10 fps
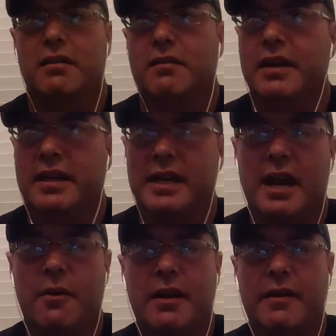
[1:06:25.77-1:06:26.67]
Like
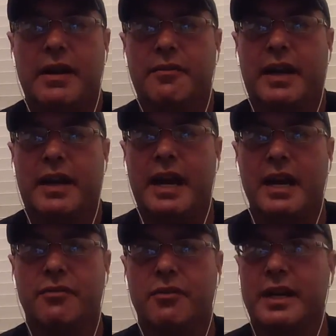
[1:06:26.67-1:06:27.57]
now, how I have like a
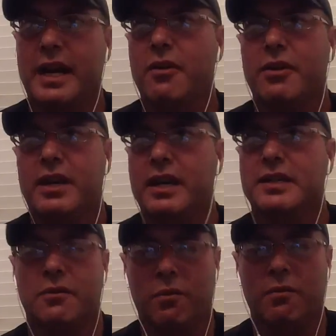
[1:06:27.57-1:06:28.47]
handful of cow
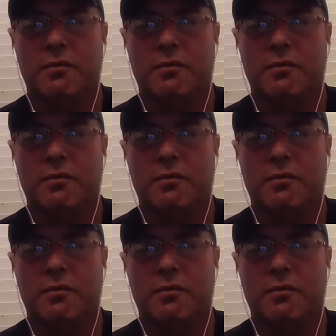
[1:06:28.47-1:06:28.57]
kings and,